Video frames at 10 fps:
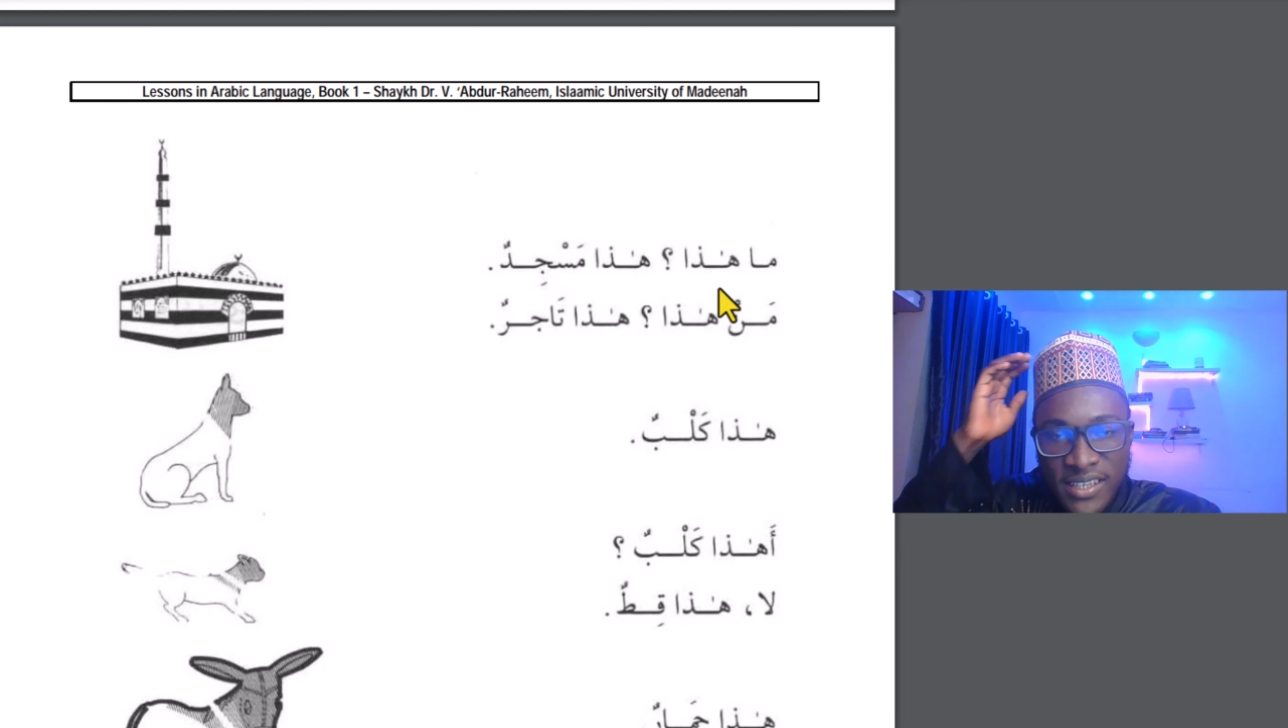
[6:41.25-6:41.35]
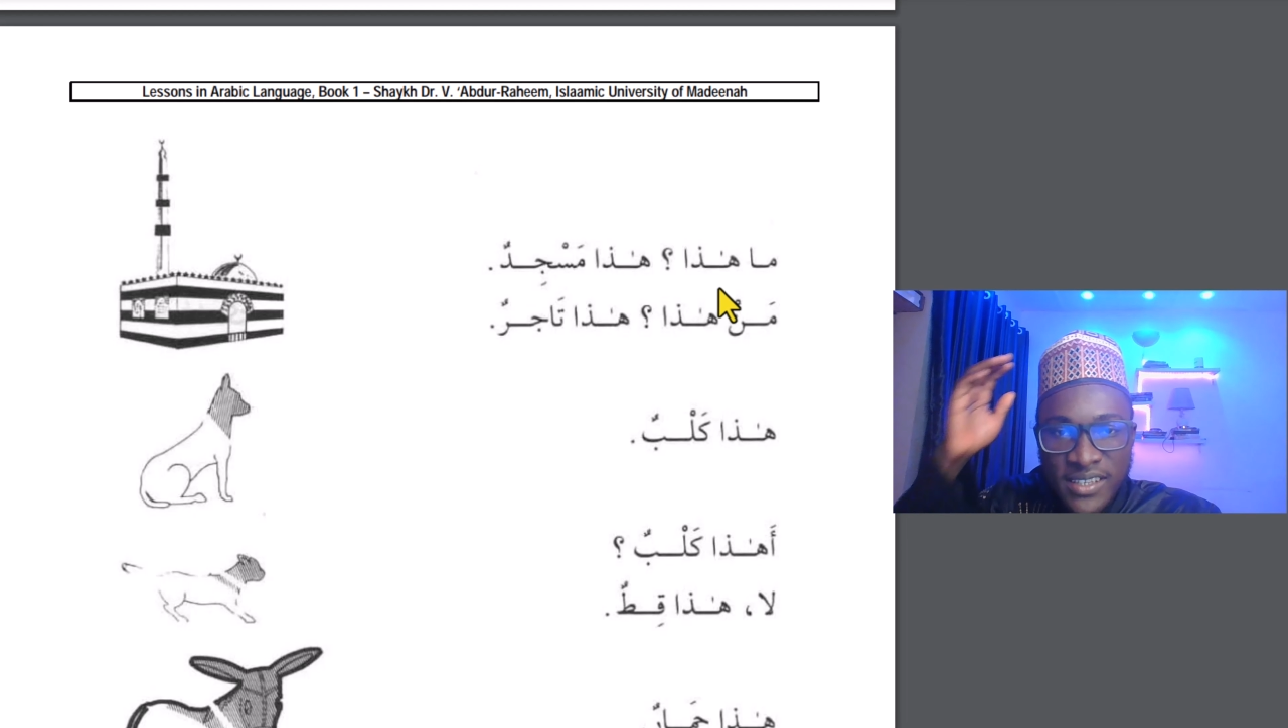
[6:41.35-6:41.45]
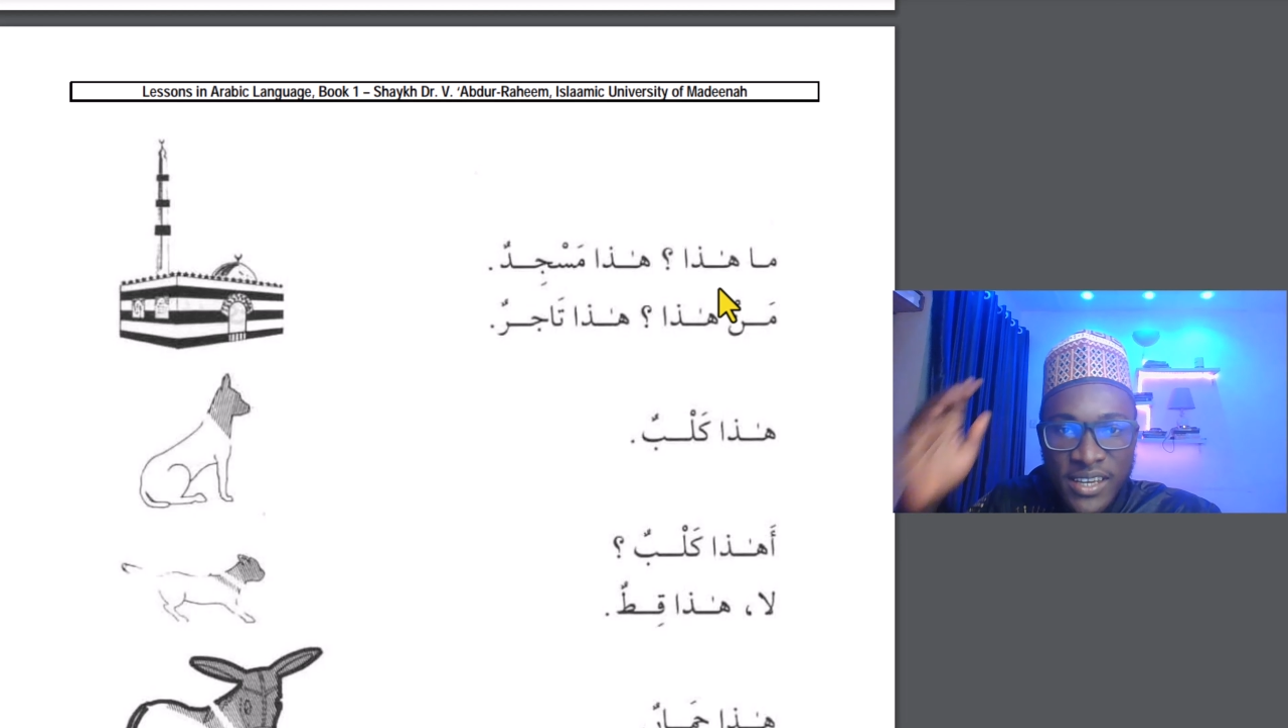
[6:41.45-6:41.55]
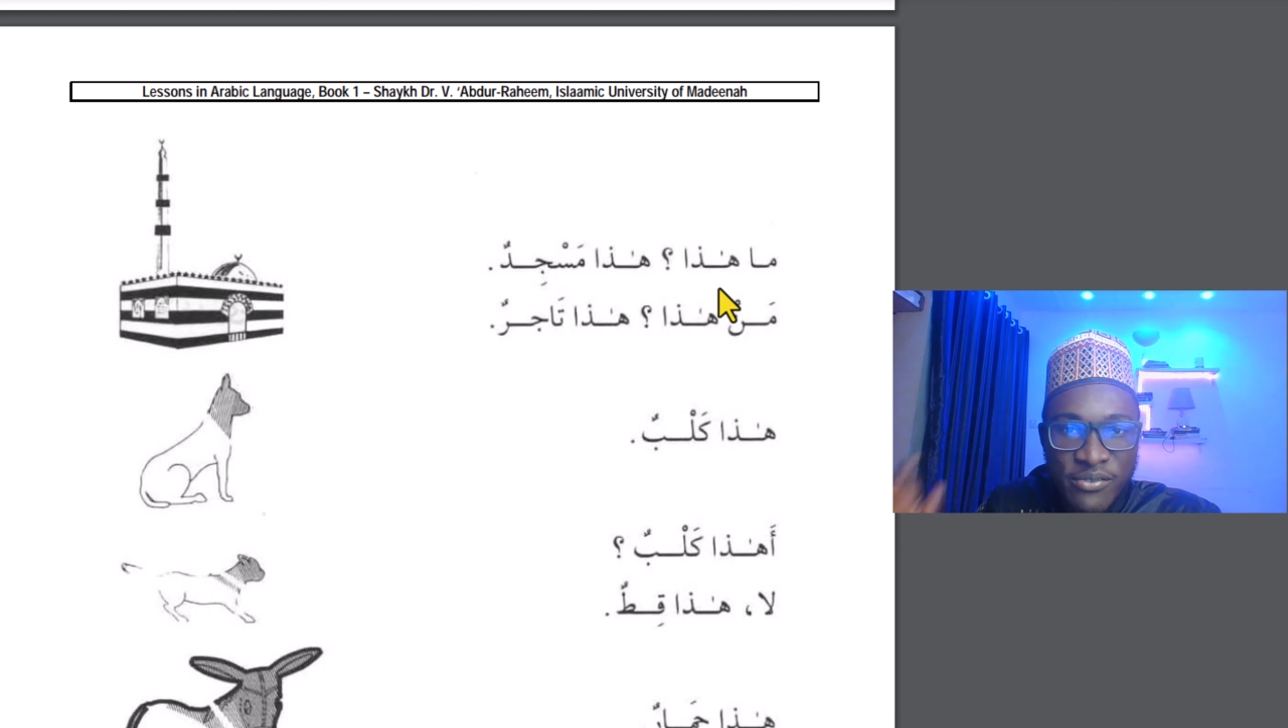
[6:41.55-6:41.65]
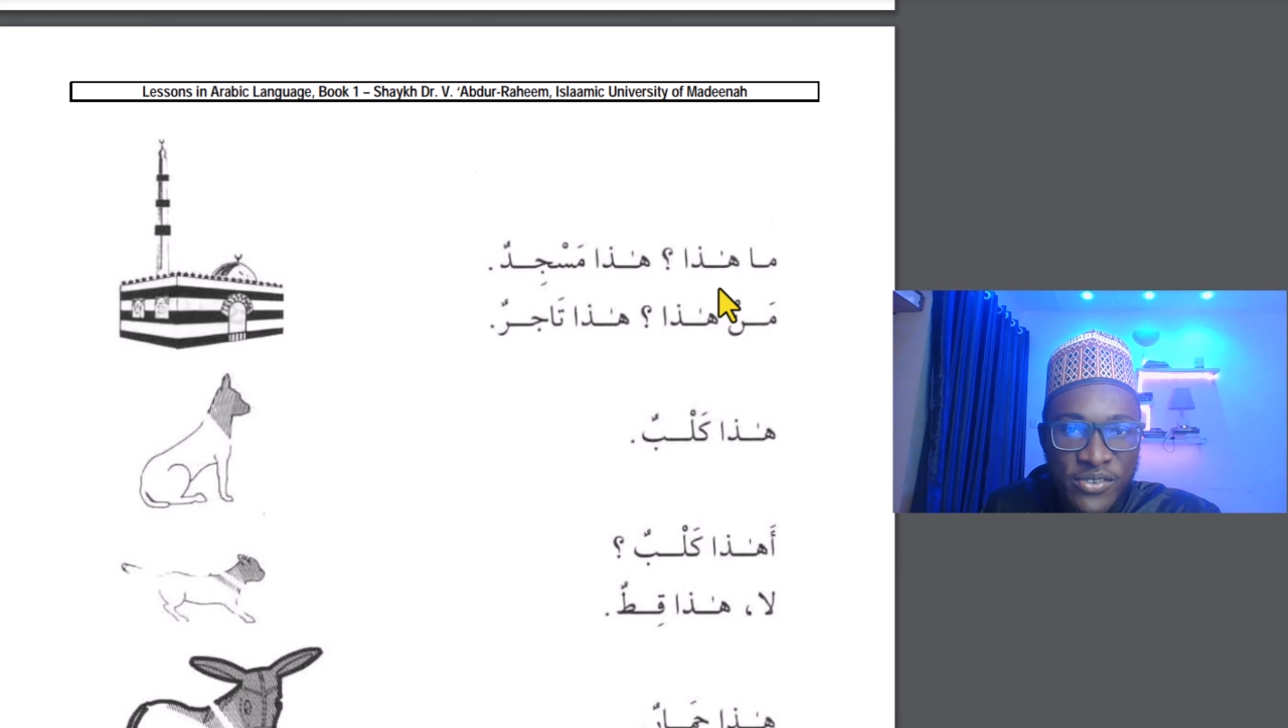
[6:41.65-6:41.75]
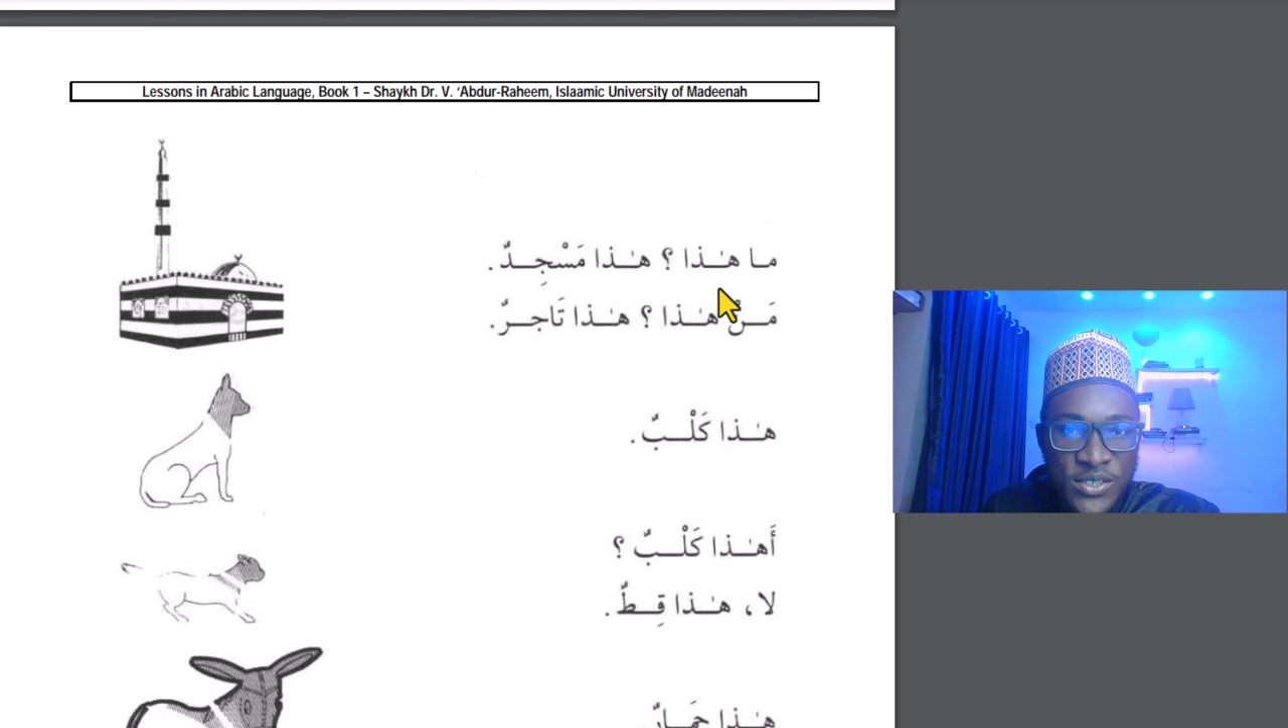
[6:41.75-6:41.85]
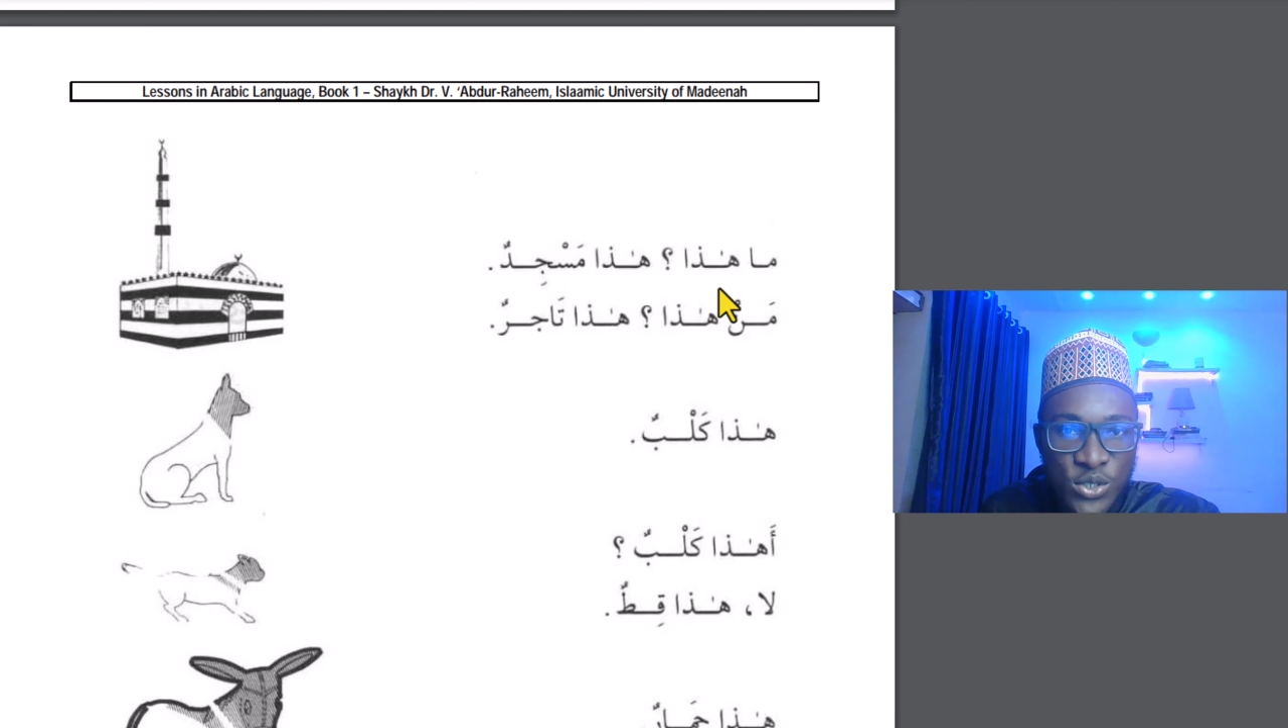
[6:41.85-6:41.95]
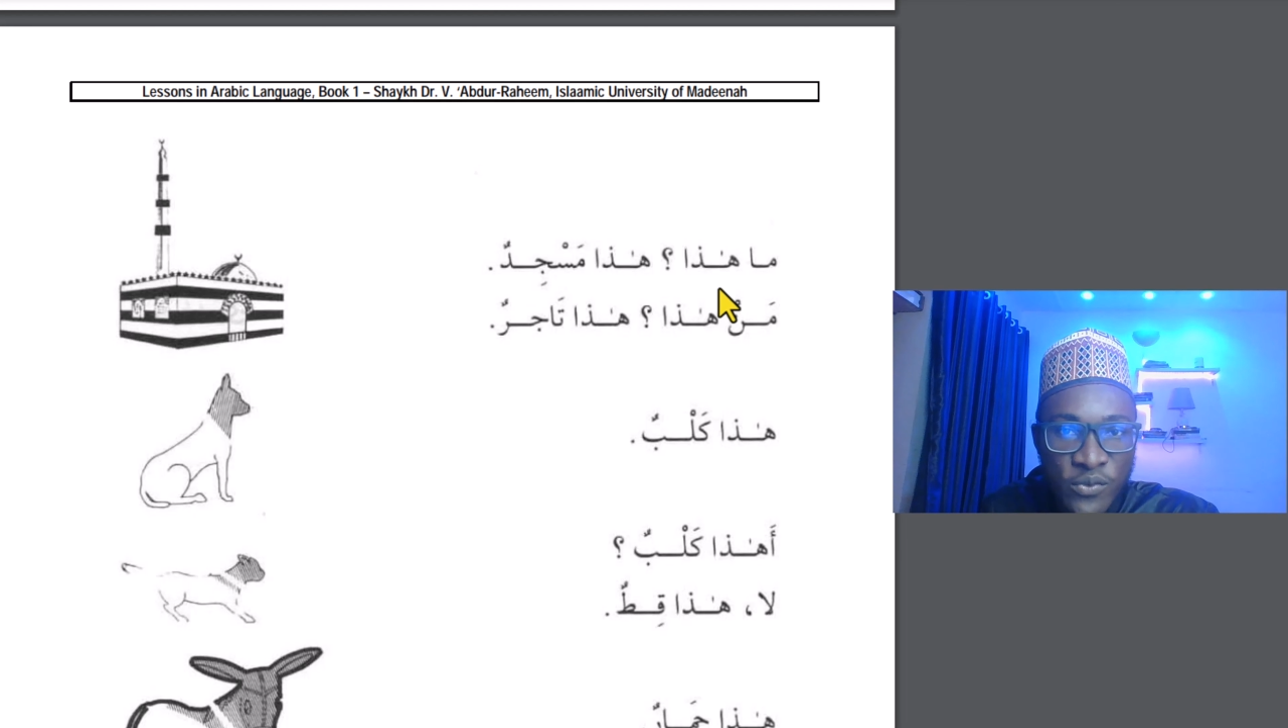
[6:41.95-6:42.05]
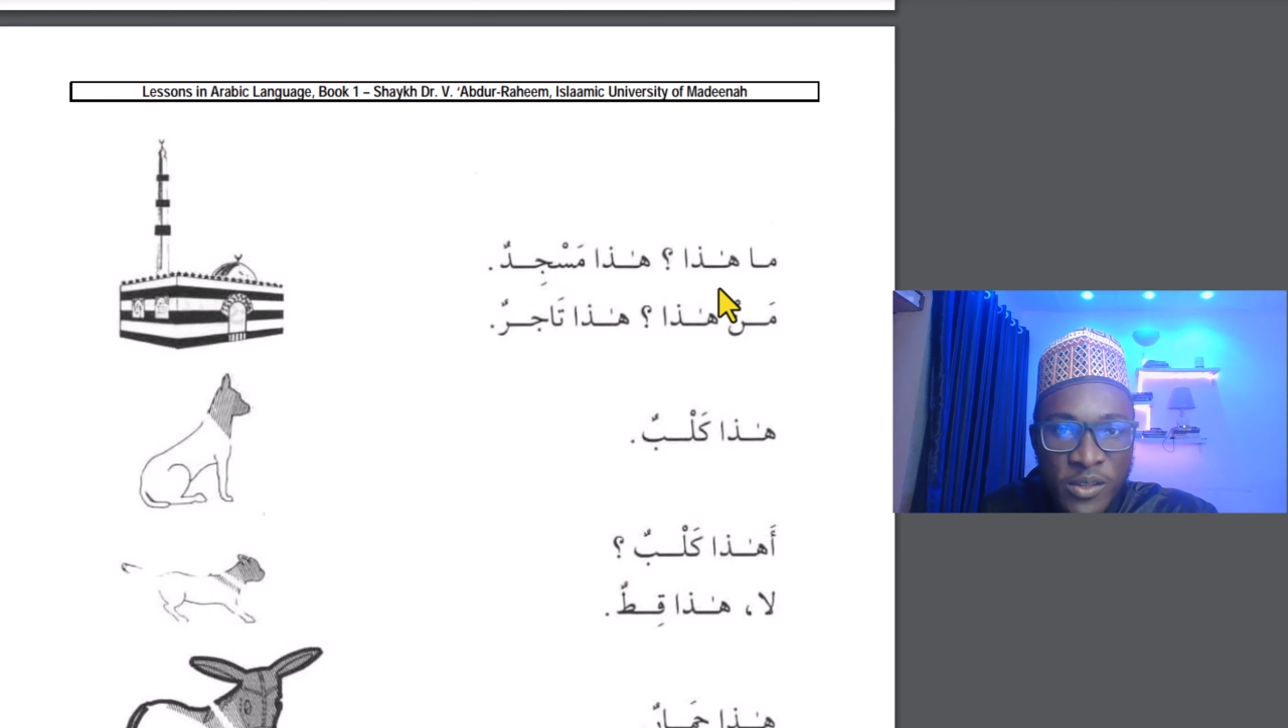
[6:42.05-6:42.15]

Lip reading: in the affairs of